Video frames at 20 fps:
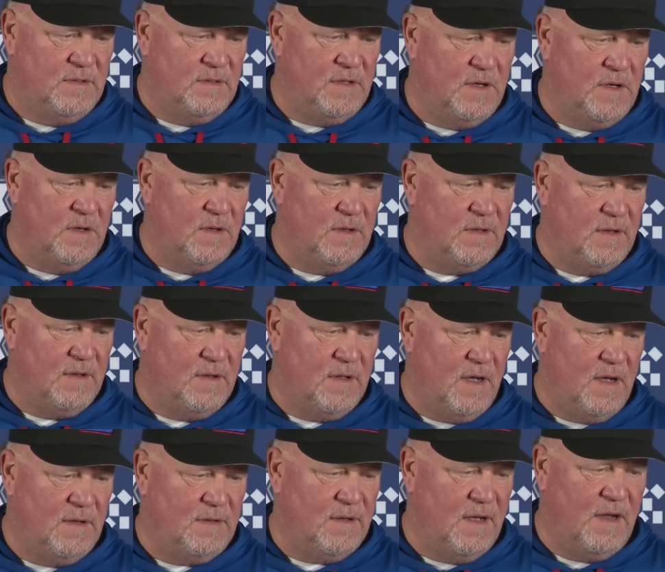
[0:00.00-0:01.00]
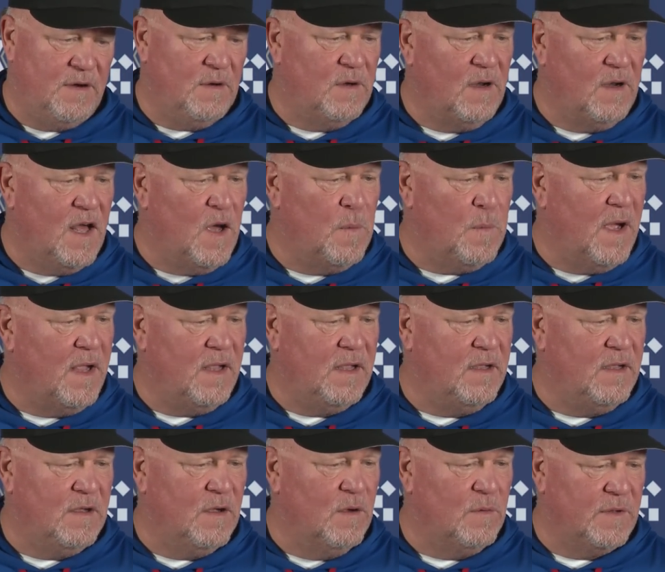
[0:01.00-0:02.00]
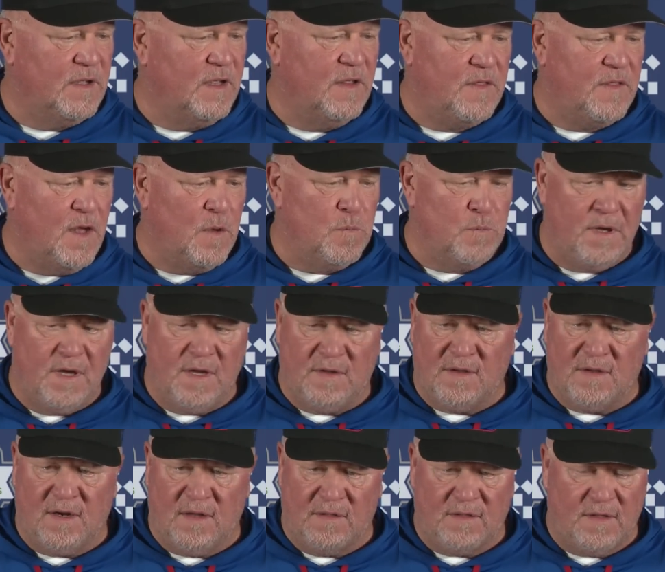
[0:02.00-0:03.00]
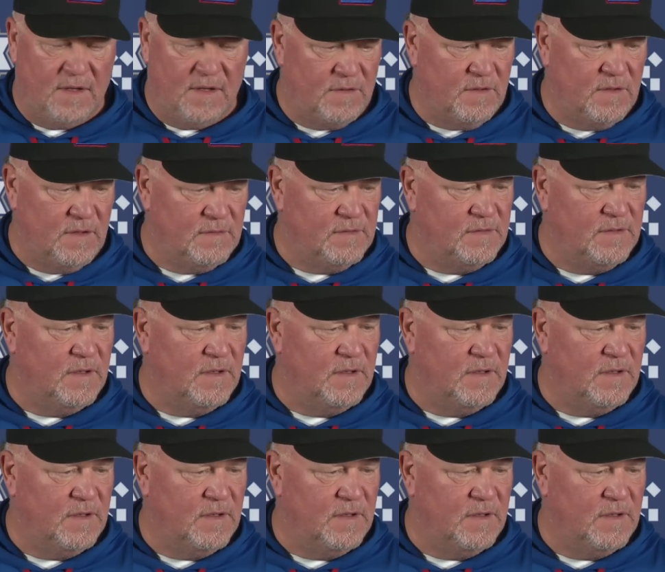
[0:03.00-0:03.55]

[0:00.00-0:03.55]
You know, I don't allow my ego to get that big that I think that,